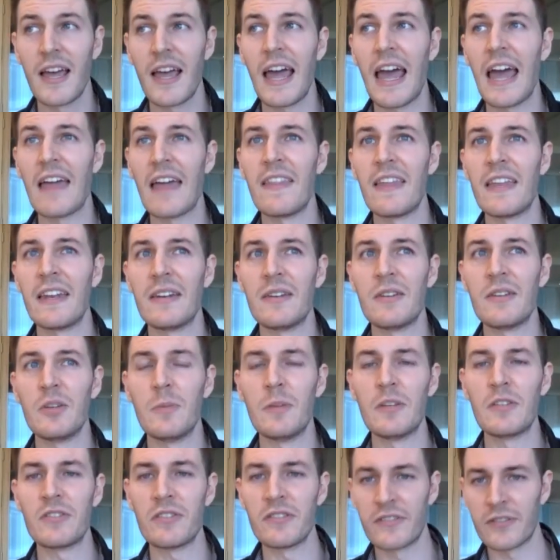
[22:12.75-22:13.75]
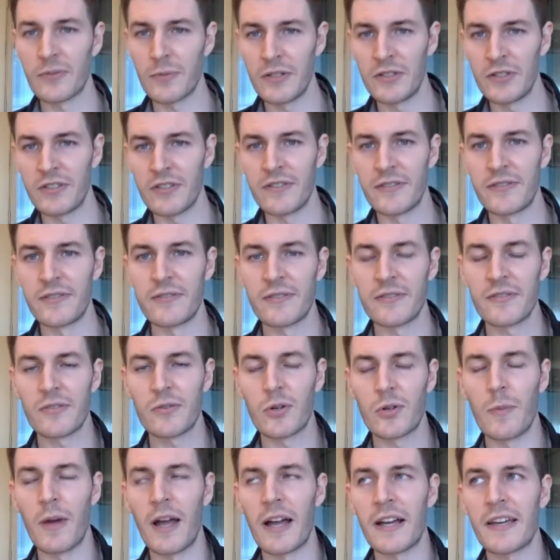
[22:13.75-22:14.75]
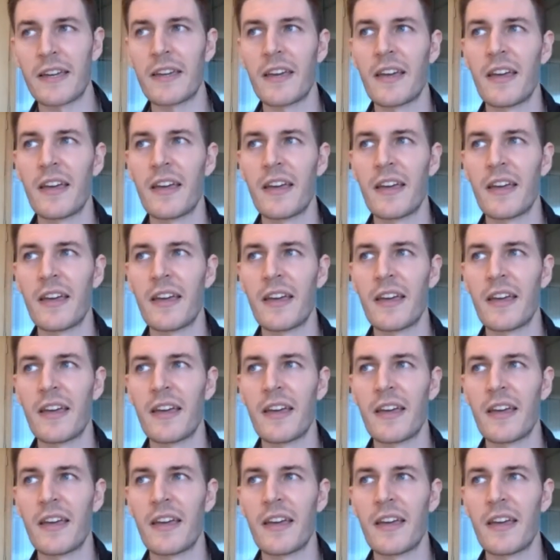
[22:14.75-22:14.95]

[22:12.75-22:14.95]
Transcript: And then you mentioned syringes, Cormac.